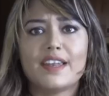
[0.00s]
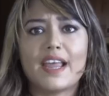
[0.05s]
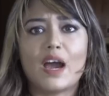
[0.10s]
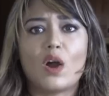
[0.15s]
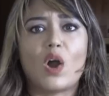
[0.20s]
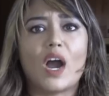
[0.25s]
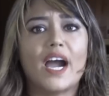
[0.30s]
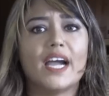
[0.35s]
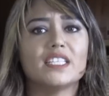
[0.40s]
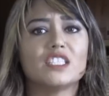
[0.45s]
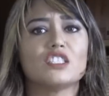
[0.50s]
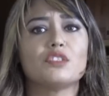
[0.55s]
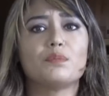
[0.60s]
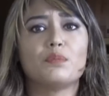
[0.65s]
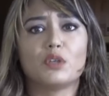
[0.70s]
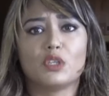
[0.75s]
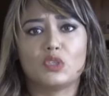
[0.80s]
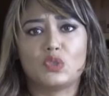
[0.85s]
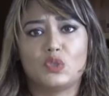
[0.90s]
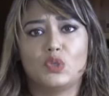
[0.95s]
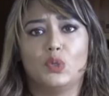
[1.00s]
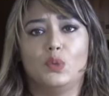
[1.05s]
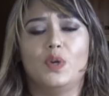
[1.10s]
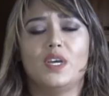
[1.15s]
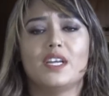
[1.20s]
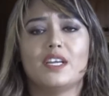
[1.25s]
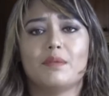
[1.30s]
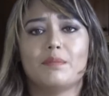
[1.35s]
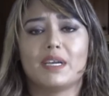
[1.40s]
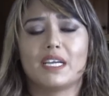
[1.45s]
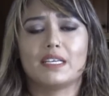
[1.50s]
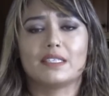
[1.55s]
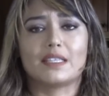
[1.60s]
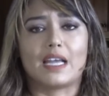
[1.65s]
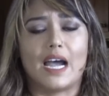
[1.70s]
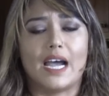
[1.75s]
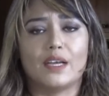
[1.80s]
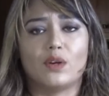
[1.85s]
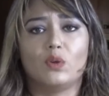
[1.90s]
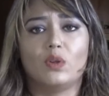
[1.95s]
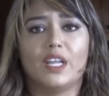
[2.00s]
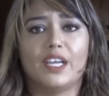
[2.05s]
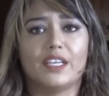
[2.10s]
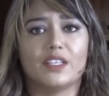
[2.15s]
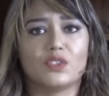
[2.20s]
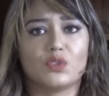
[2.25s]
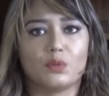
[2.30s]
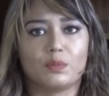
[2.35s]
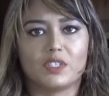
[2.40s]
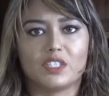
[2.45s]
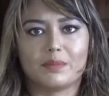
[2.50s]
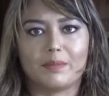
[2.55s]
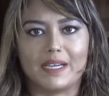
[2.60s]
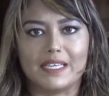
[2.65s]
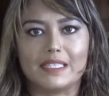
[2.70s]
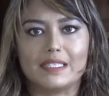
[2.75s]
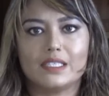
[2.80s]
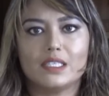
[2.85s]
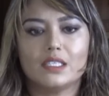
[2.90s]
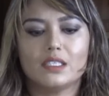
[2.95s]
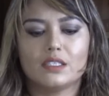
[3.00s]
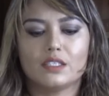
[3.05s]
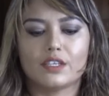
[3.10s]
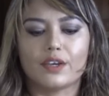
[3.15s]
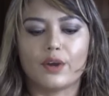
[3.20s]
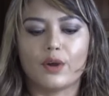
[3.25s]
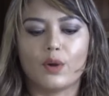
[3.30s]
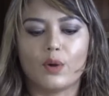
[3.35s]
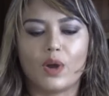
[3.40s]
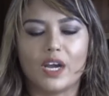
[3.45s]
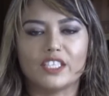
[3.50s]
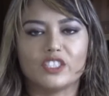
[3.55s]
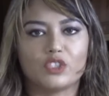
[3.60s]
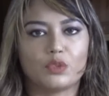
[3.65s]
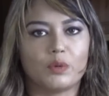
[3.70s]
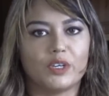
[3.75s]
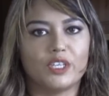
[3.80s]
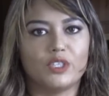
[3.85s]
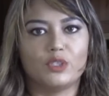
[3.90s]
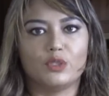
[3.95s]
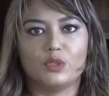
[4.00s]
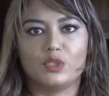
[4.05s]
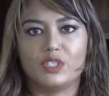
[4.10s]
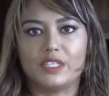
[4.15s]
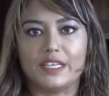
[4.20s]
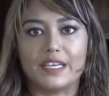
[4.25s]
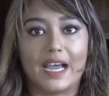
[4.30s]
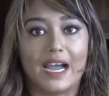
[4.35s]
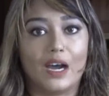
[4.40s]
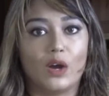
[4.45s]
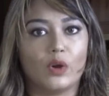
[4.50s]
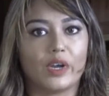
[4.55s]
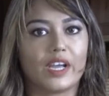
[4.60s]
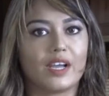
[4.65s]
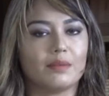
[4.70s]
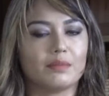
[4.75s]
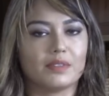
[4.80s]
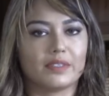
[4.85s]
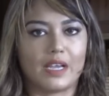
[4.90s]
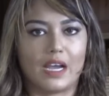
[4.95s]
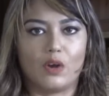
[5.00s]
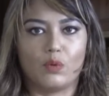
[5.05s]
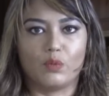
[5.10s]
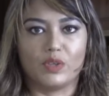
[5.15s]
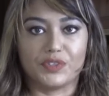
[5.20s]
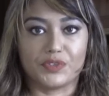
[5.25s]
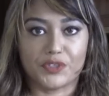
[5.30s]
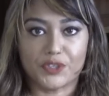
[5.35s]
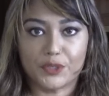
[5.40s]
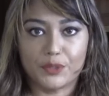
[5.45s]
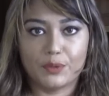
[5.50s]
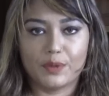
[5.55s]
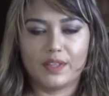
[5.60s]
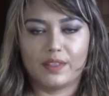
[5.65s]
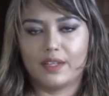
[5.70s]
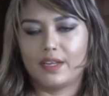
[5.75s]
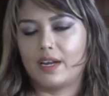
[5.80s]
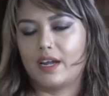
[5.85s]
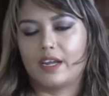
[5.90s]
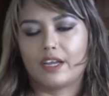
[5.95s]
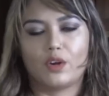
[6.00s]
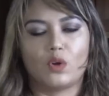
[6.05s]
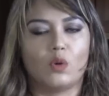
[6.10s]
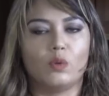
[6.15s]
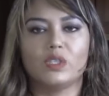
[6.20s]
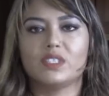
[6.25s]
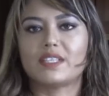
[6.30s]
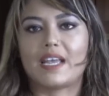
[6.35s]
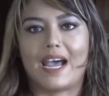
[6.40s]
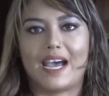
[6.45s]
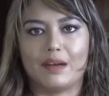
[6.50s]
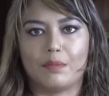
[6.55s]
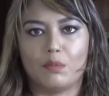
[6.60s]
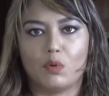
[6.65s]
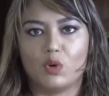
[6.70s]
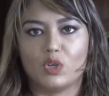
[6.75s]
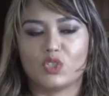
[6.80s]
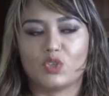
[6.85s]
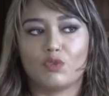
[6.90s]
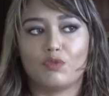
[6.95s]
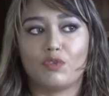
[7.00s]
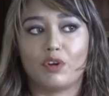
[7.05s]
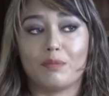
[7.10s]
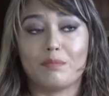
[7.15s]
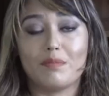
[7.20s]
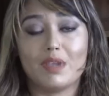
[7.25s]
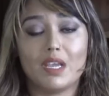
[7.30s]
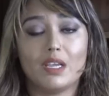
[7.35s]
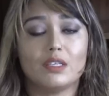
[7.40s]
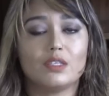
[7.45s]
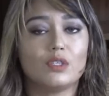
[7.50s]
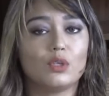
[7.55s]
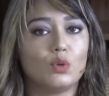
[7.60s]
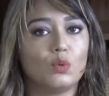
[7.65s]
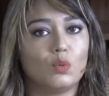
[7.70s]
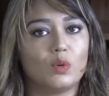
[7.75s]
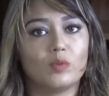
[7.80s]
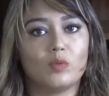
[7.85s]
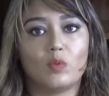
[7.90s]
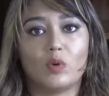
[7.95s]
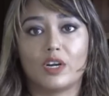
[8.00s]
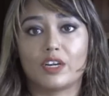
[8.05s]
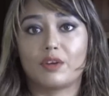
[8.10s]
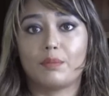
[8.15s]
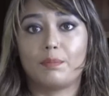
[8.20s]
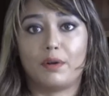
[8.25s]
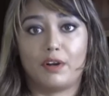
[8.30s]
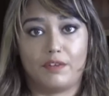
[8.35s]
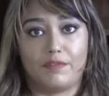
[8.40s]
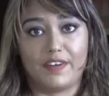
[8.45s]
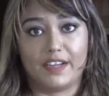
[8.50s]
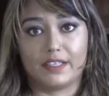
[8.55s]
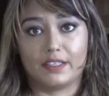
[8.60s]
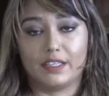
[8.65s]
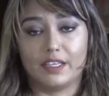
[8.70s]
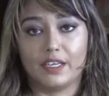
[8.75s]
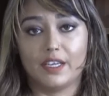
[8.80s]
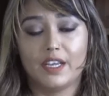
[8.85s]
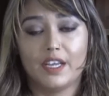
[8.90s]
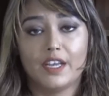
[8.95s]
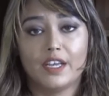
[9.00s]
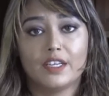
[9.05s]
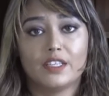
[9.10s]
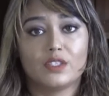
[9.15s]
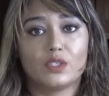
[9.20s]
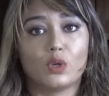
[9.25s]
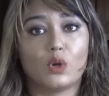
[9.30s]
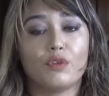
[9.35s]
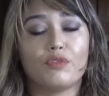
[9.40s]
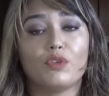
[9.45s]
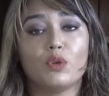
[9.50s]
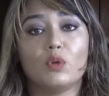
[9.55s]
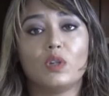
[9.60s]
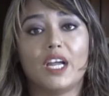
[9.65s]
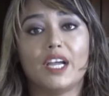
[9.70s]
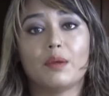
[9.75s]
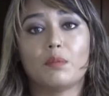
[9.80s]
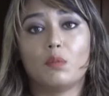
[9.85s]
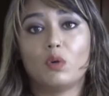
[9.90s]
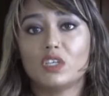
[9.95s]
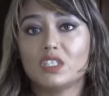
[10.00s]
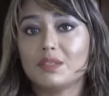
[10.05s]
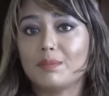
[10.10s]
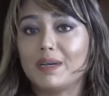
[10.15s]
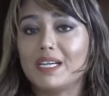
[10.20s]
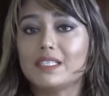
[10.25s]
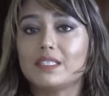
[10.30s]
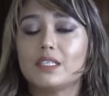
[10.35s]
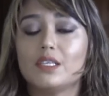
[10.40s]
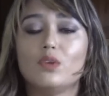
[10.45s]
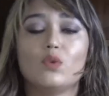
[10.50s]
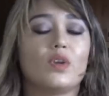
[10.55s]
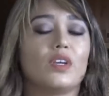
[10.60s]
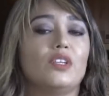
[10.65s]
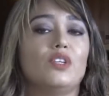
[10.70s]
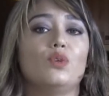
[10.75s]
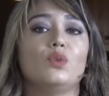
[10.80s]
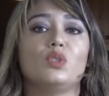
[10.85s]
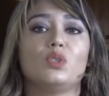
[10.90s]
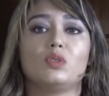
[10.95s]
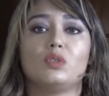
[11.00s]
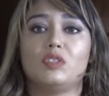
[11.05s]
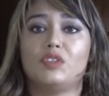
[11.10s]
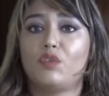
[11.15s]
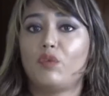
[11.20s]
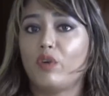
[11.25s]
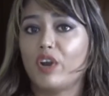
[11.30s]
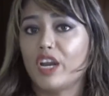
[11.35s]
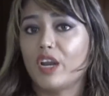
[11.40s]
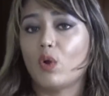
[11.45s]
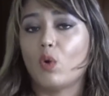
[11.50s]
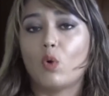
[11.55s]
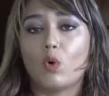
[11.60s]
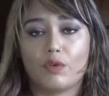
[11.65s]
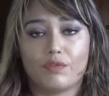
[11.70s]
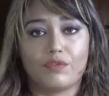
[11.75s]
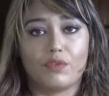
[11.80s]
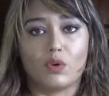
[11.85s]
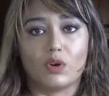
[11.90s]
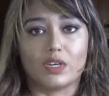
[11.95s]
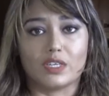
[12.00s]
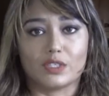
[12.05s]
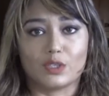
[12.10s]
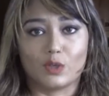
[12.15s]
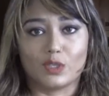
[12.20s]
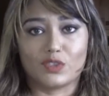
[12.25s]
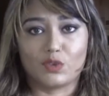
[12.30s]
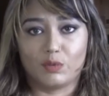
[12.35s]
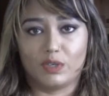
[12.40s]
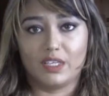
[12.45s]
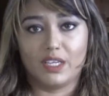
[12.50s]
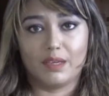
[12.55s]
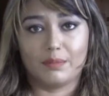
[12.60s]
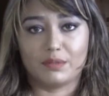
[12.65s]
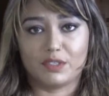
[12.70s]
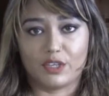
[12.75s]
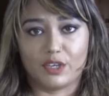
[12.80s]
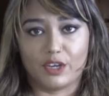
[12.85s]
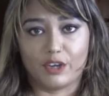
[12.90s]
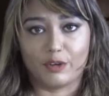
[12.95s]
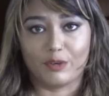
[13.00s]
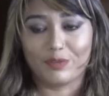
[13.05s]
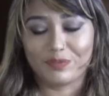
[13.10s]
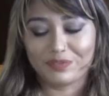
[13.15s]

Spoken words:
Now I just put 2 in it because I don't like it super spicy, so I just wanted to see how it comes out with 2, and then I can always add more. So for me, 2 would work perfectly. So if you like more spicy, you can use 3 or 4, so it's really up to you.